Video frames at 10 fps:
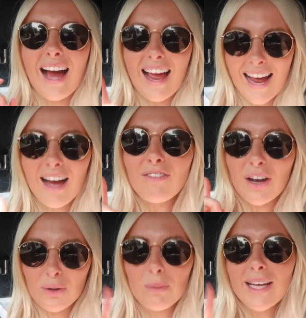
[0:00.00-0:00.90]

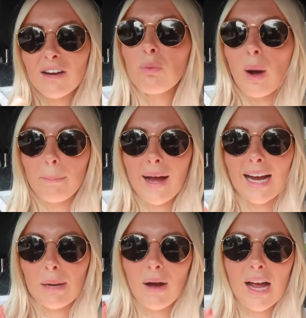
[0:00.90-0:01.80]
I normally have one
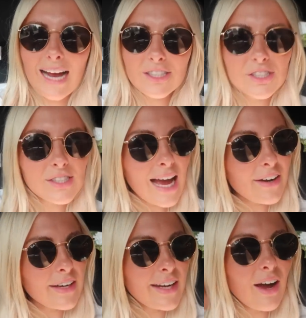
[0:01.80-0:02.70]
pack, but I actually just
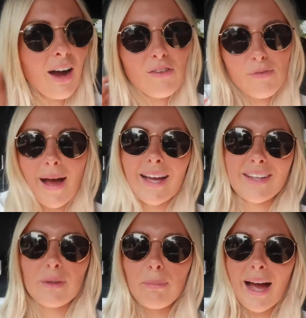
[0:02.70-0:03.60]
added in half a pack
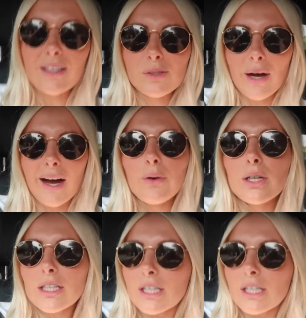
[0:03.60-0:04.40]
at the back as well,